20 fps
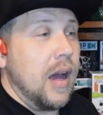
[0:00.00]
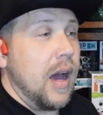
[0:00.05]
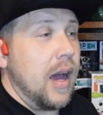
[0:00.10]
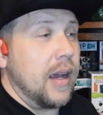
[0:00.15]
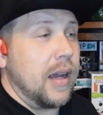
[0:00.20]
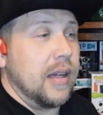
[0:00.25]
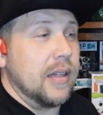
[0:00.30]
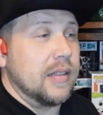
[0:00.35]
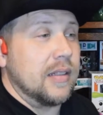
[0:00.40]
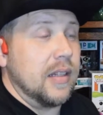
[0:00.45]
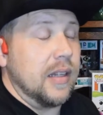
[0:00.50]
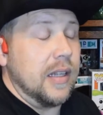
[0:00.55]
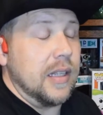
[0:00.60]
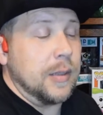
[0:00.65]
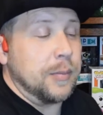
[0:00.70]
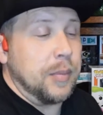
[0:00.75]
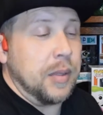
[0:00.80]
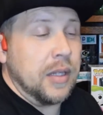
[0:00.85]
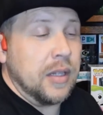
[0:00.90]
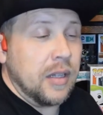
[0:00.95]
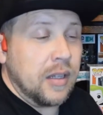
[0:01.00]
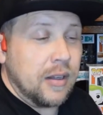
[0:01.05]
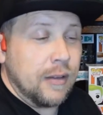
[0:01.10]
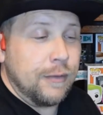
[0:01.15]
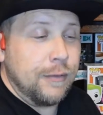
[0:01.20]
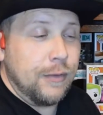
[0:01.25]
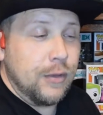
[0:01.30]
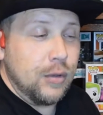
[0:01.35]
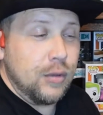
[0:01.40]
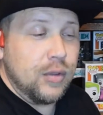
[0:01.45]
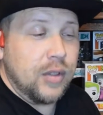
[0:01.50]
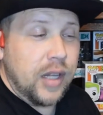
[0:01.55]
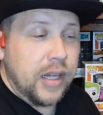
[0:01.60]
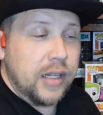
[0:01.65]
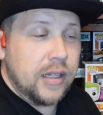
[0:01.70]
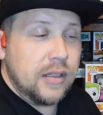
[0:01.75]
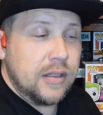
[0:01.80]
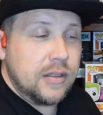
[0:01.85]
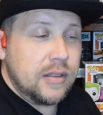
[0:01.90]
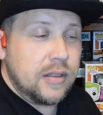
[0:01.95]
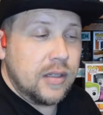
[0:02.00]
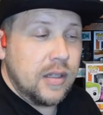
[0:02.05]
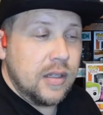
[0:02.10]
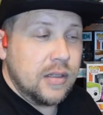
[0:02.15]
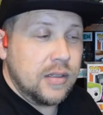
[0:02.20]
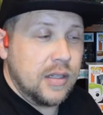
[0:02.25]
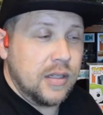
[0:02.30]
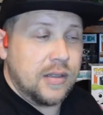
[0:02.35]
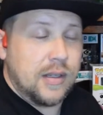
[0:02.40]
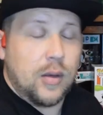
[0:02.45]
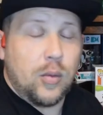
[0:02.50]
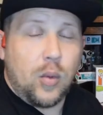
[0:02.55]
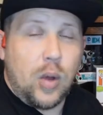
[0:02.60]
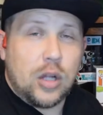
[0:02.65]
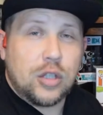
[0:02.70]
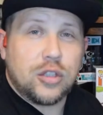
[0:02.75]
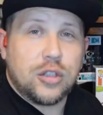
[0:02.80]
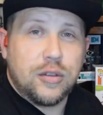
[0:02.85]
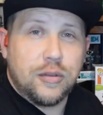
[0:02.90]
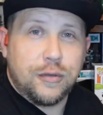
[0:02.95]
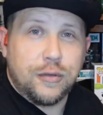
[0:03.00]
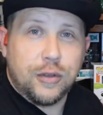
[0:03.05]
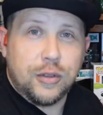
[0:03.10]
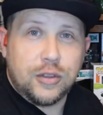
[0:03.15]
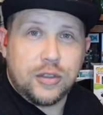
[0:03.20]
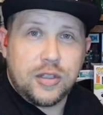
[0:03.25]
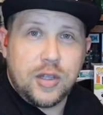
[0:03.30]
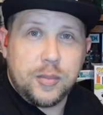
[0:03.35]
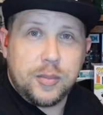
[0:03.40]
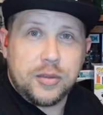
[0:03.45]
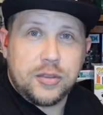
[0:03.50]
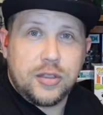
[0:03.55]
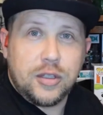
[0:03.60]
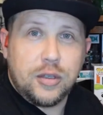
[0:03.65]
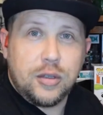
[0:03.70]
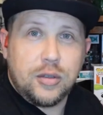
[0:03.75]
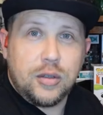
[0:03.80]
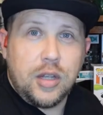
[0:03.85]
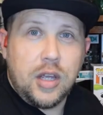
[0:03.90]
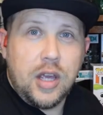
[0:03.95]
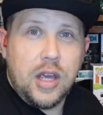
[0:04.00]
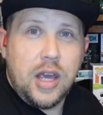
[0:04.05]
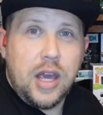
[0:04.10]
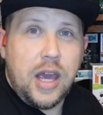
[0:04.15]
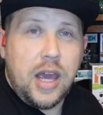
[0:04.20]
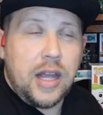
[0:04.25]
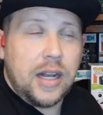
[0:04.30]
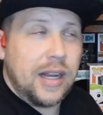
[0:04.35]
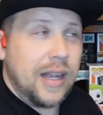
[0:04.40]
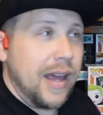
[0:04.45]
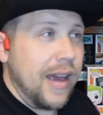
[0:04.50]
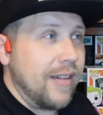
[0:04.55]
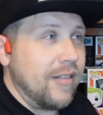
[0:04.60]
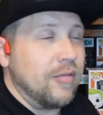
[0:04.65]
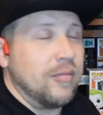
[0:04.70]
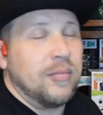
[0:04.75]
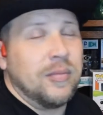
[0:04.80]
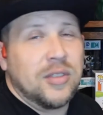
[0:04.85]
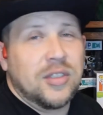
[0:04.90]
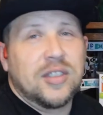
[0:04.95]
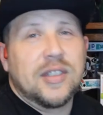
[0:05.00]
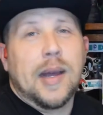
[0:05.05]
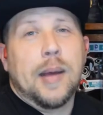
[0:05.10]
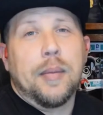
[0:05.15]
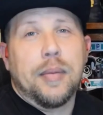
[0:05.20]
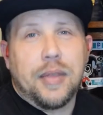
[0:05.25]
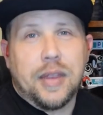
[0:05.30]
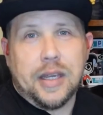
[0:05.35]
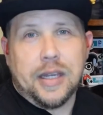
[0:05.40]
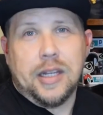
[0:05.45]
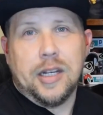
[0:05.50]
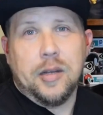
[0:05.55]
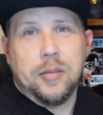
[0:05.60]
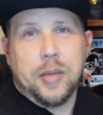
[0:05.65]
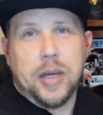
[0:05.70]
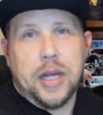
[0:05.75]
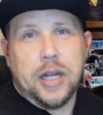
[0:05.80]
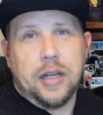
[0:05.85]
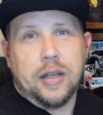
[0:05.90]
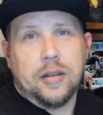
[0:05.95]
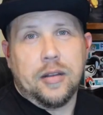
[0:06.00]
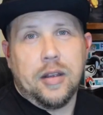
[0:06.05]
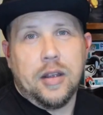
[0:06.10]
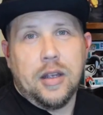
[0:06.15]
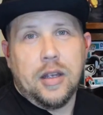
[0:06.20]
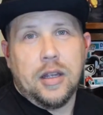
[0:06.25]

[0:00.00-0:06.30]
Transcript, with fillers: I gotta say, it's been like a few days since I watched the first episode, and I haven't stopped thinking about it.